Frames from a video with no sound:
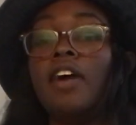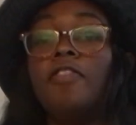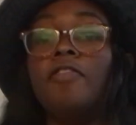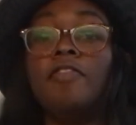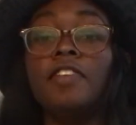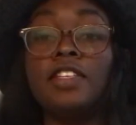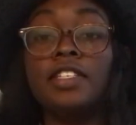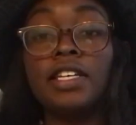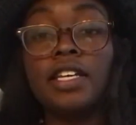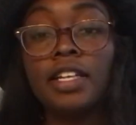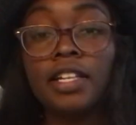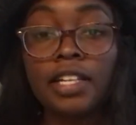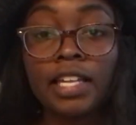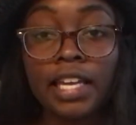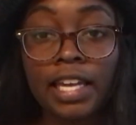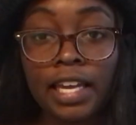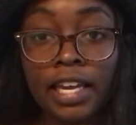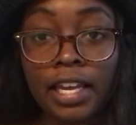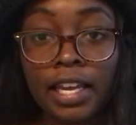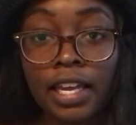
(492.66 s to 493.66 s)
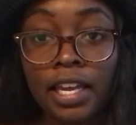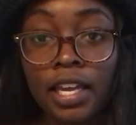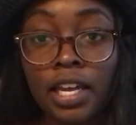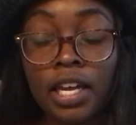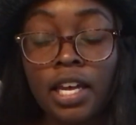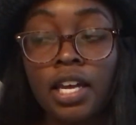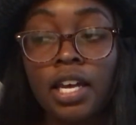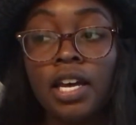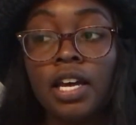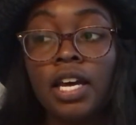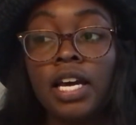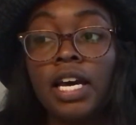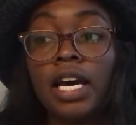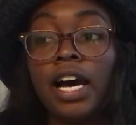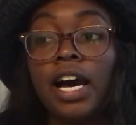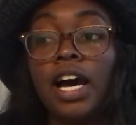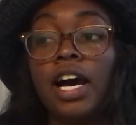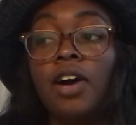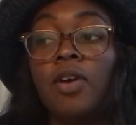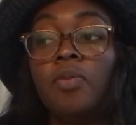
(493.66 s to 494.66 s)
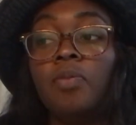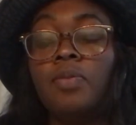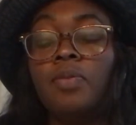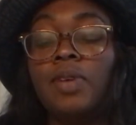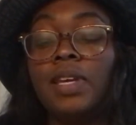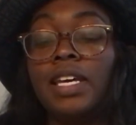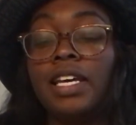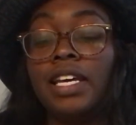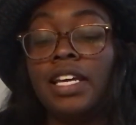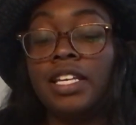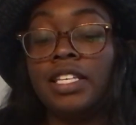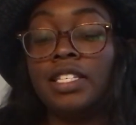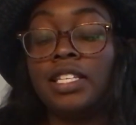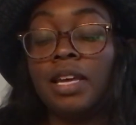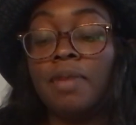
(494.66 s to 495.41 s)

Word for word: physically, because